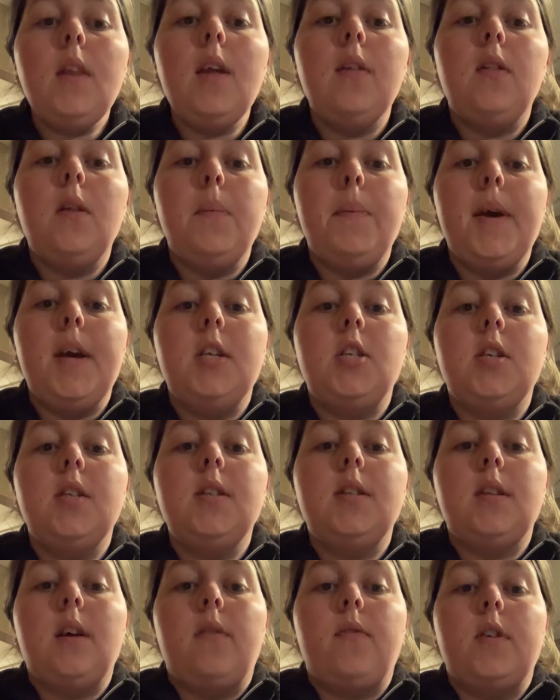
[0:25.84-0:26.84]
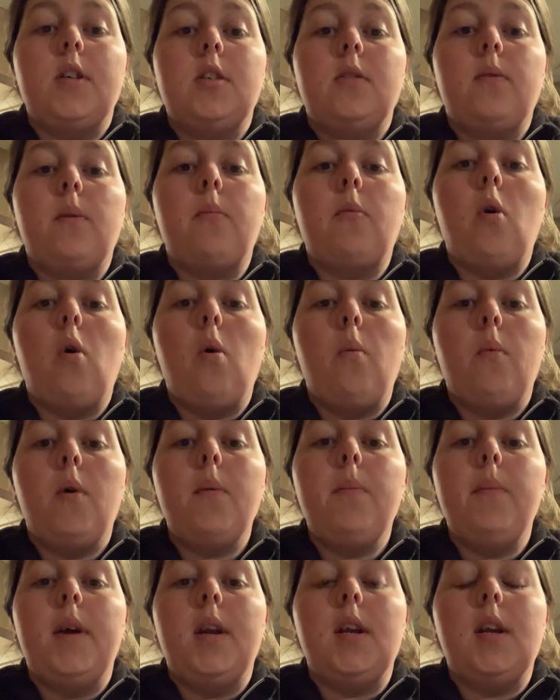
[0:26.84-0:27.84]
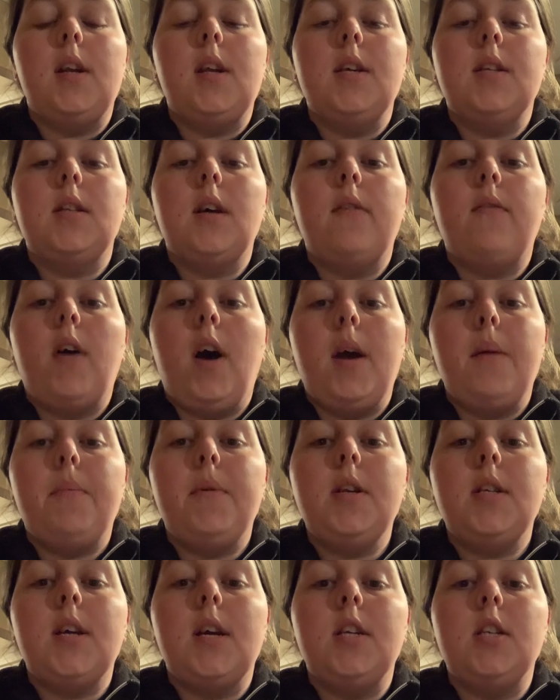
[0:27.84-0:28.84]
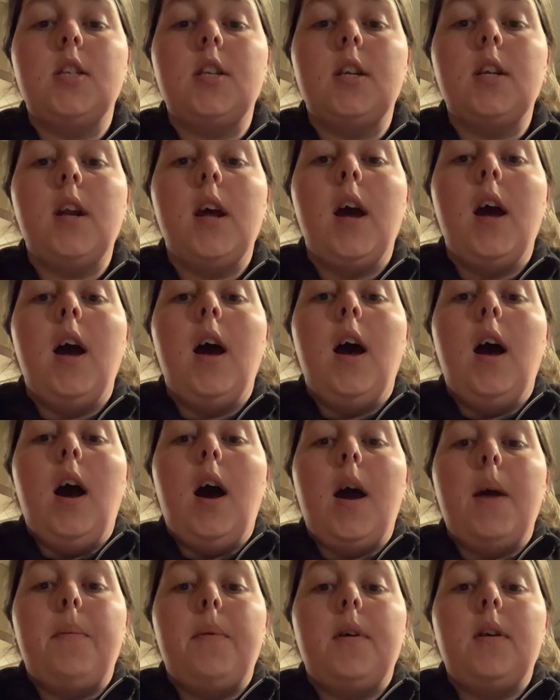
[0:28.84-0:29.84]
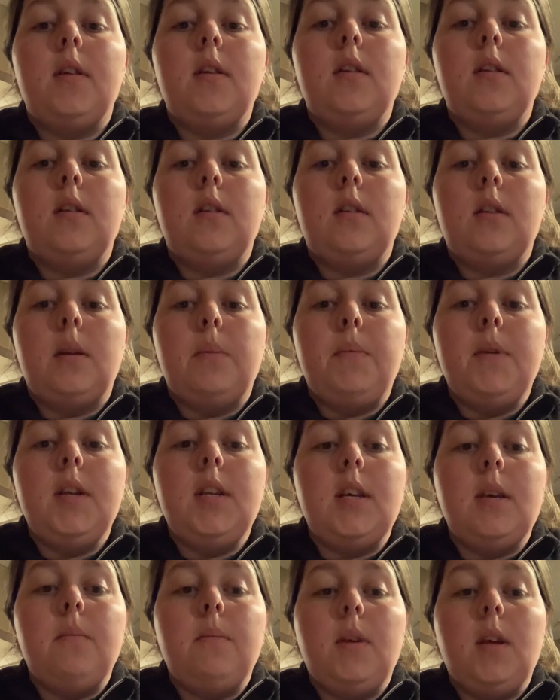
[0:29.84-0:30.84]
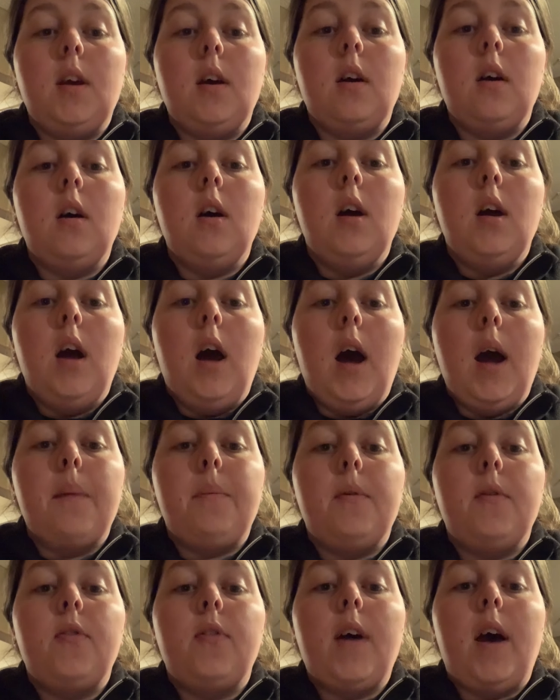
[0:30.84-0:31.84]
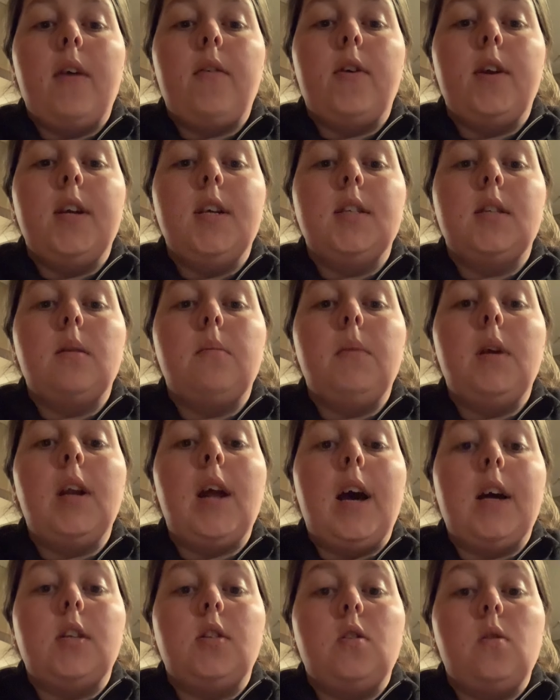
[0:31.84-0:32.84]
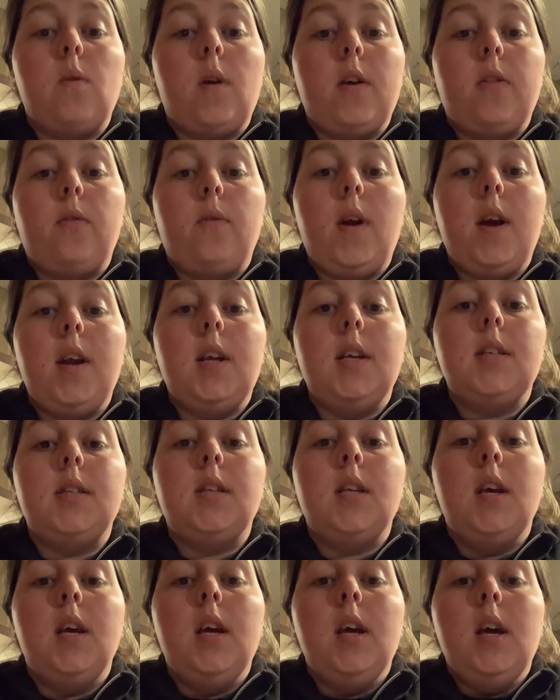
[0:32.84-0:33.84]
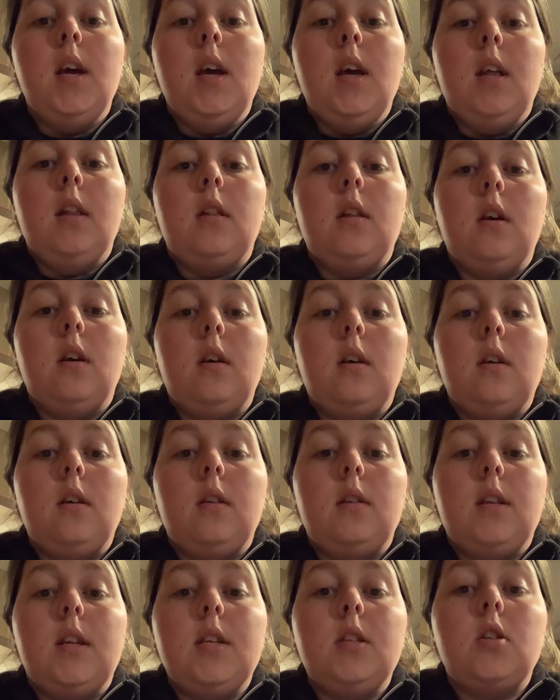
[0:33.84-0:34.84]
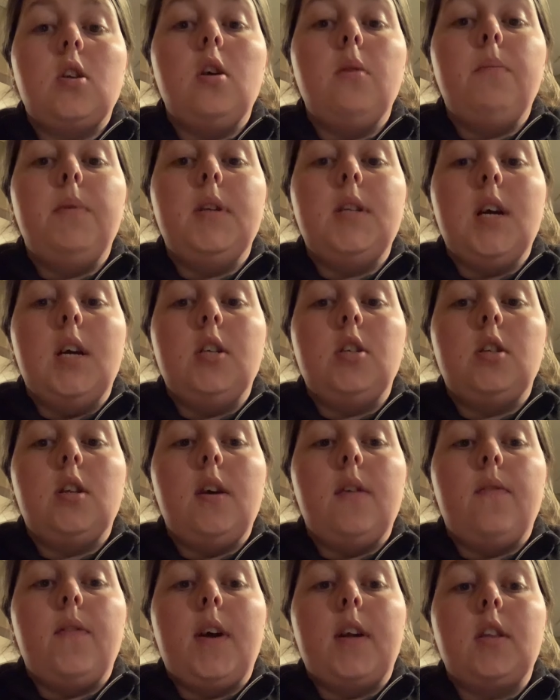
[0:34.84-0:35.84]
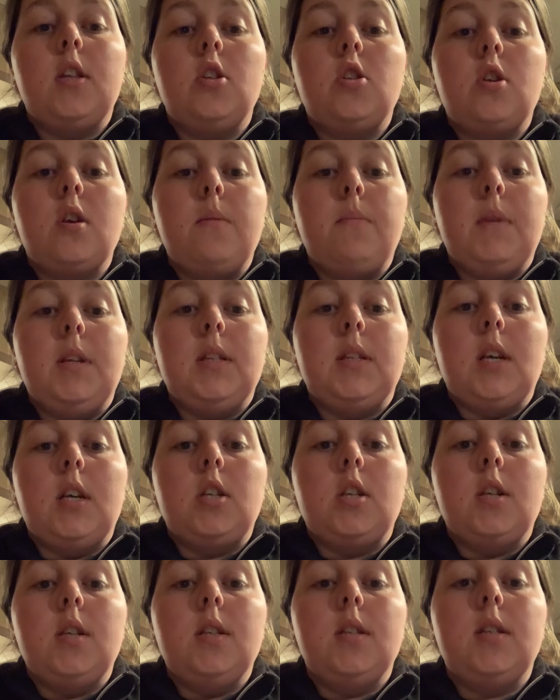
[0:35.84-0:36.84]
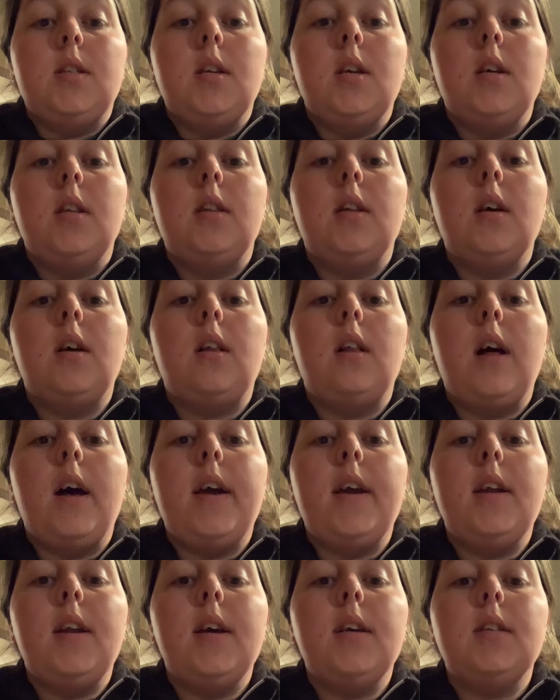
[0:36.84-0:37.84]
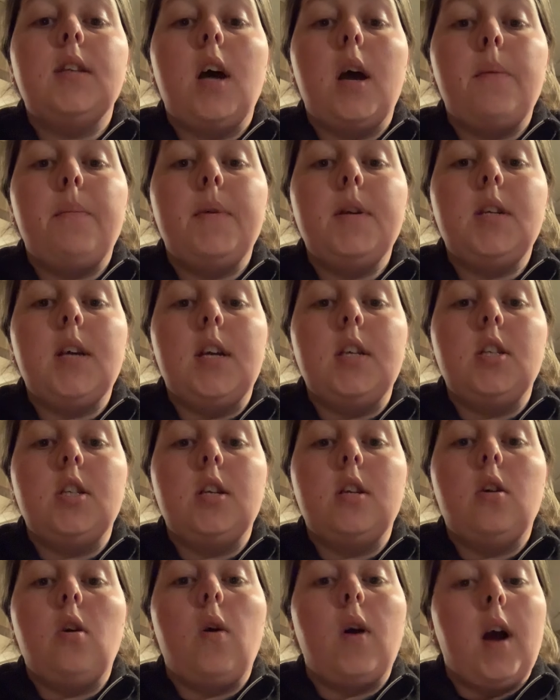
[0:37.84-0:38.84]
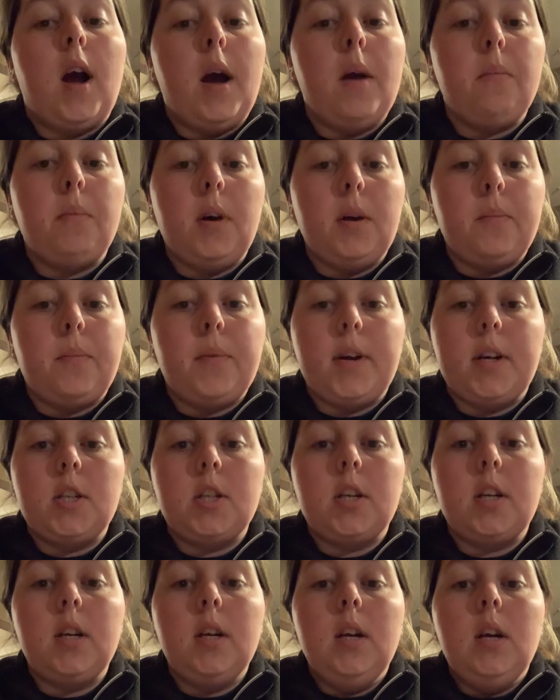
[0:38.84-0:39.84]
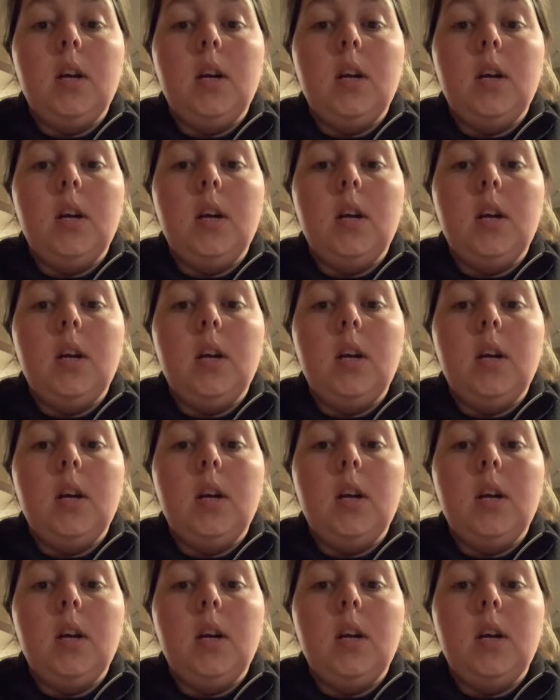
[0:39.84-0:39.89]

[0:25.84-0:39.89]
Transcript: The patient suffers from comorbidities of hypertension, hyperlipidemia, hyperthyroidism, and osteoarthritis. This could potentially affect the treatment sessions. The client has hypertension or high blood pressure.